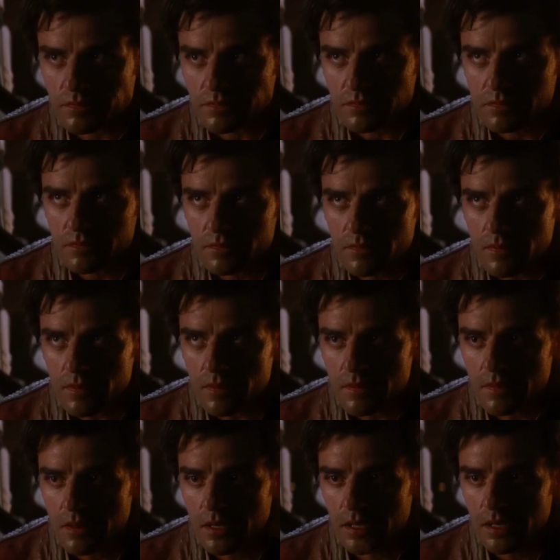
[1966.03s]
Ren
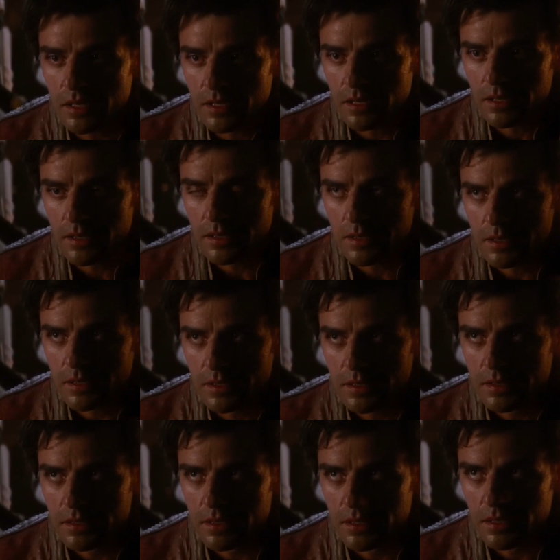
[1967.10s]
are brothers.
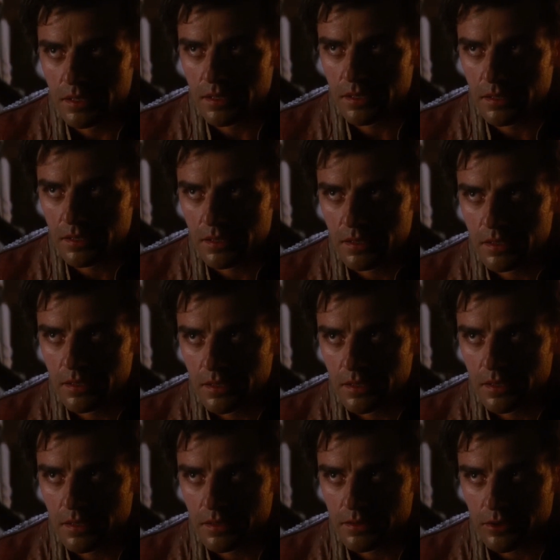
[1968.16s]
This is going to
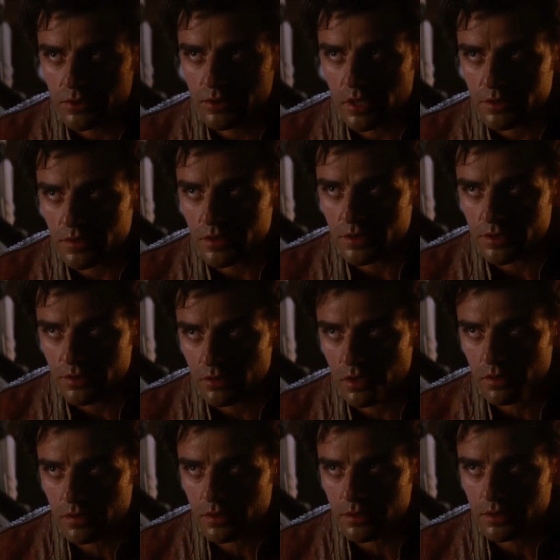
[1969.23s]
be Poe's main
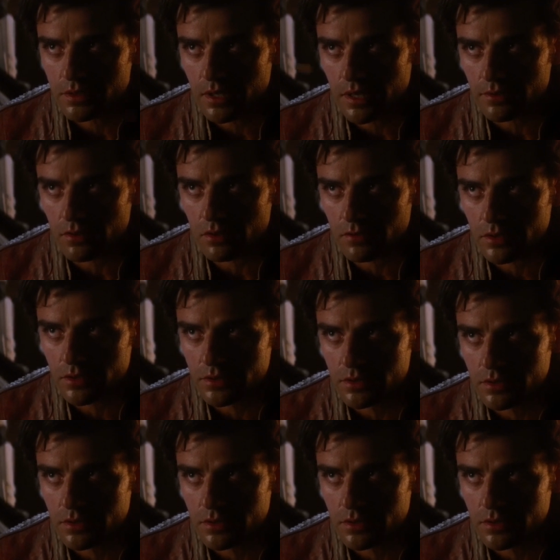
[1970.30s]
storyline and his